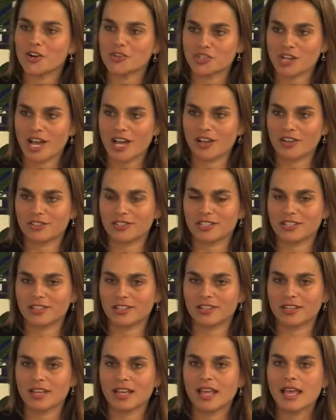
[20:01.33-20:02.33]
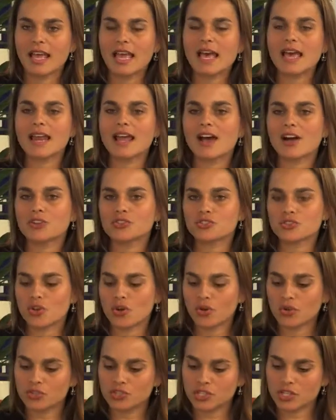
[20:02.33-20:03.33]
childhood and how
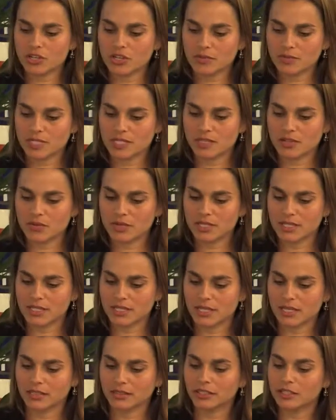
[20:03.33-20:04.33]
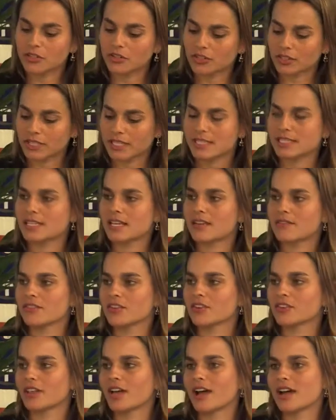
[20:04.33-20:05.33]
whole genome sequencing literally saved
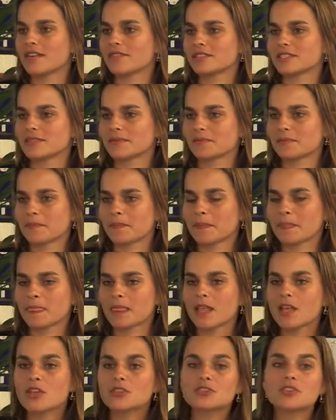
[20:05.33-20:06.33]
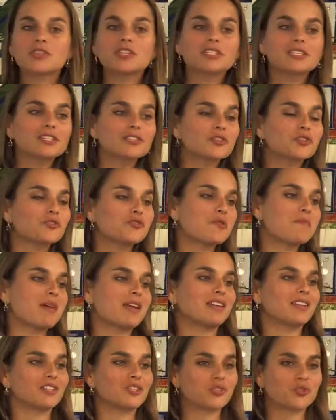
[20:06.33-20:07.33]
their lives. So this is a
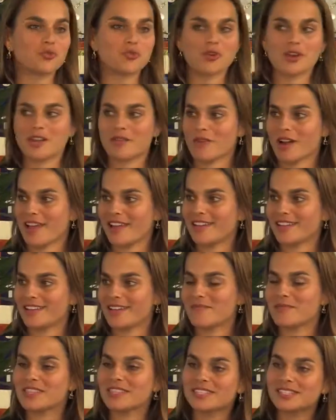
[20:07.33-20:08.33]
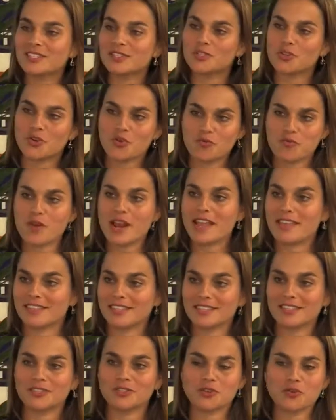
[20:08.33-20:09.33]
tremendous story, right? I mean, this is a great,
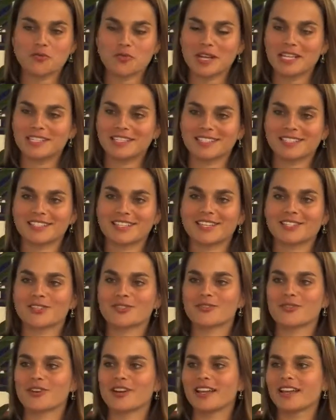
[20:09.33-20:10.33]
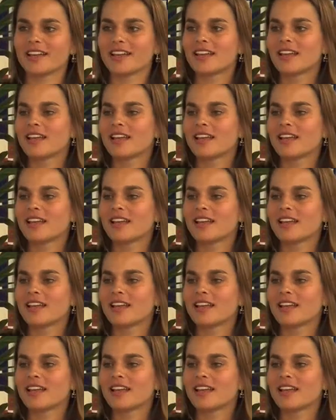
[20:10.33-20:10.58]
this is a great success story.